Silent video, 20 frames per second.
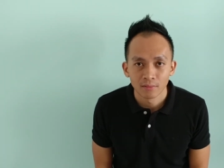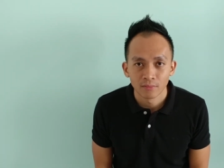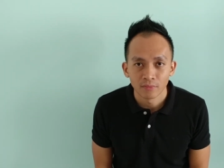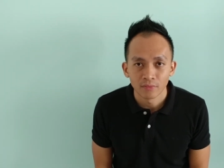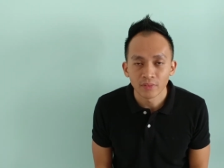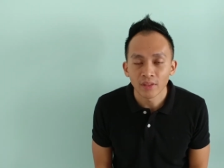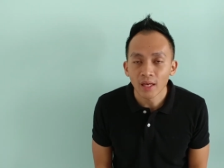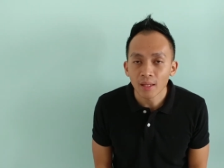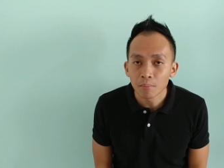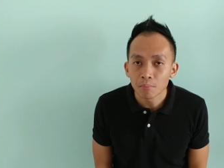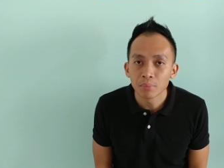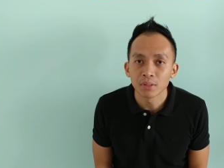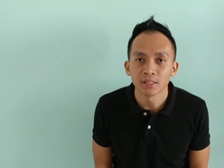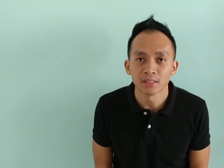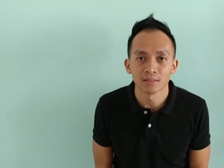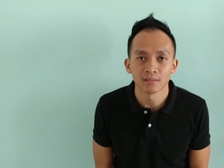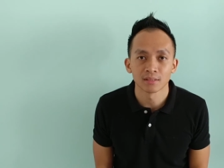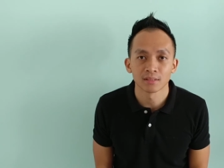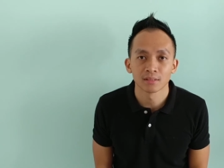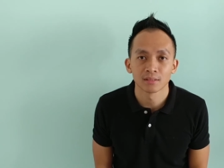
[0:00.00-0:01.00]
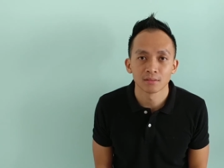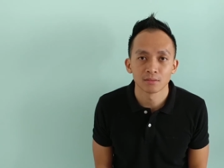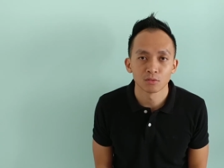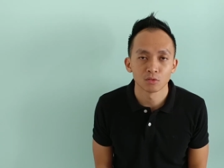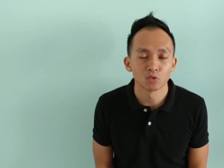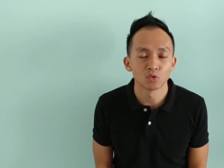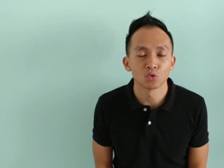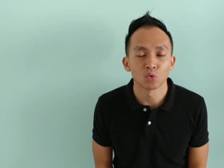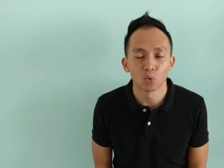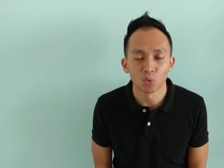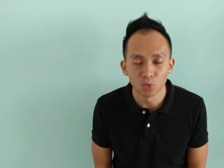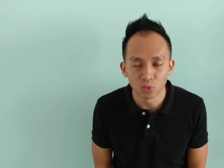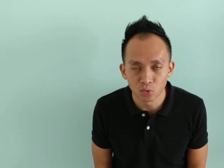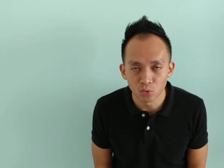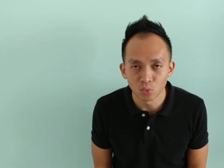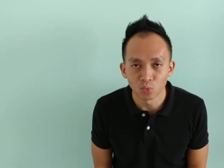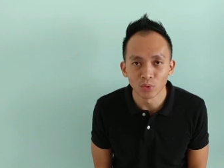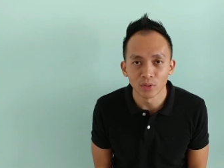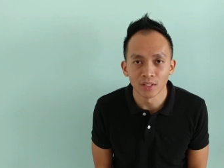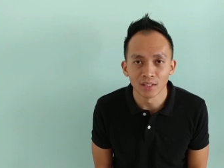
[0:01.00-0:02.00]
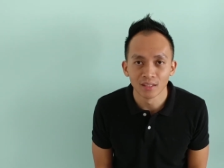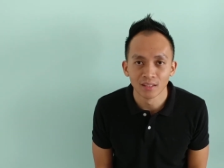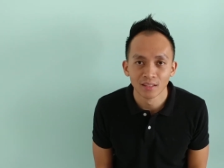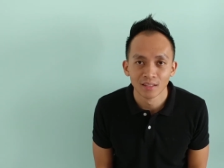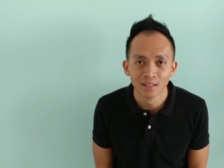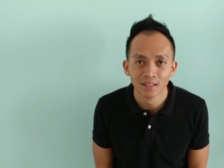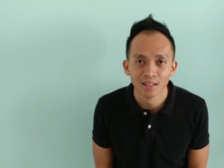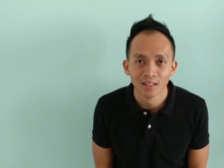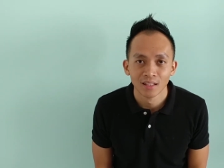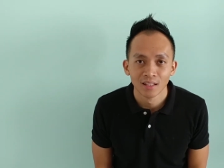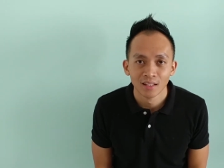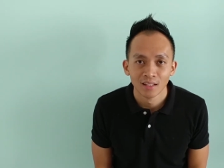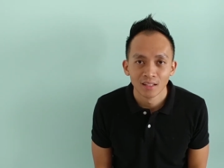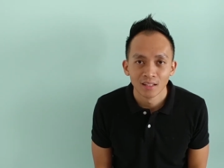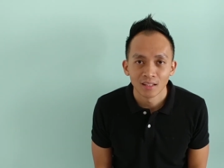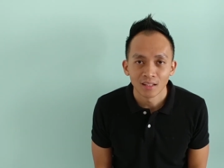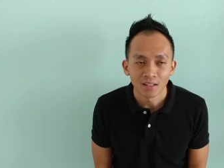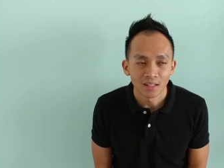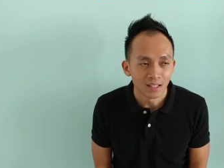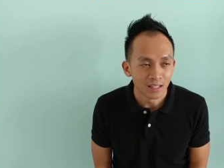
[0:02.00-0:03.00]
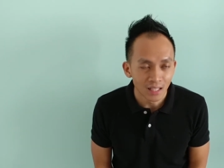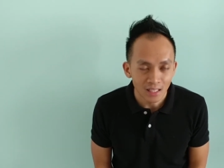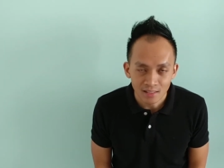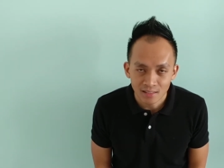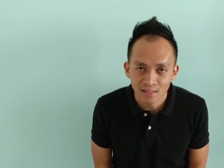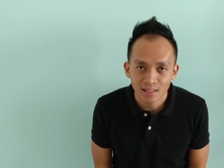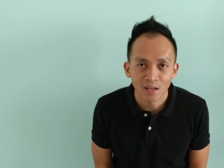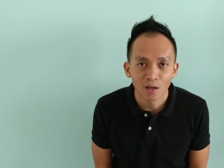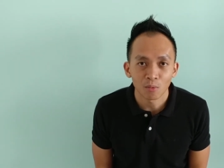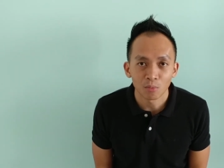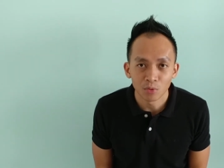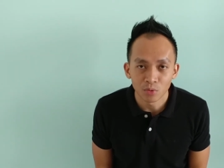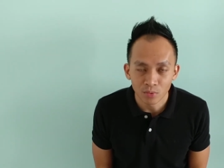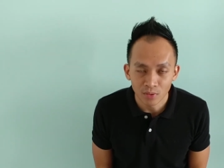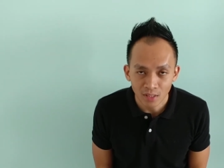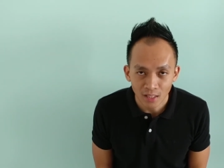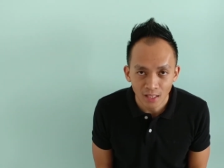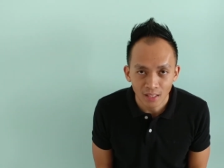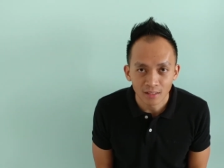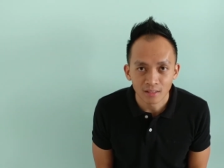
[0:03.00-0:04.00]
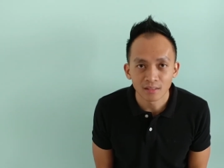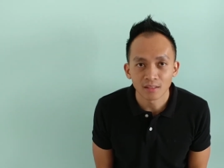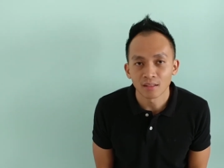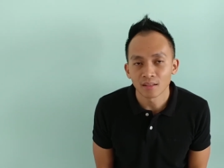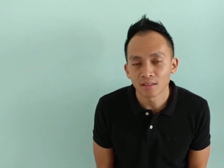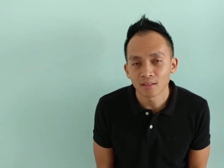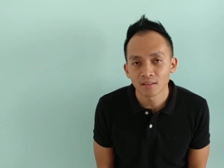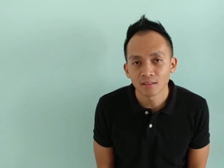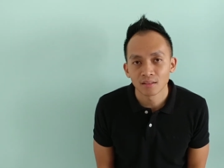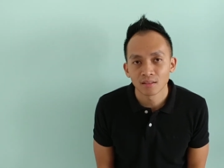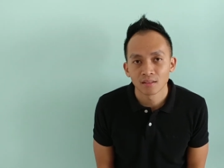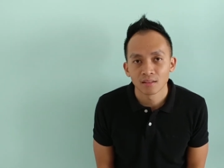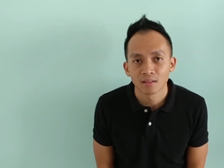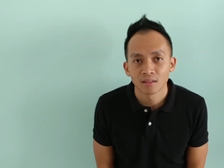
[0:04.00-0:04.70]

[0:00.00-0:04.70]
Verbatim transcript: then please don't do it. It doesn't help you in anything,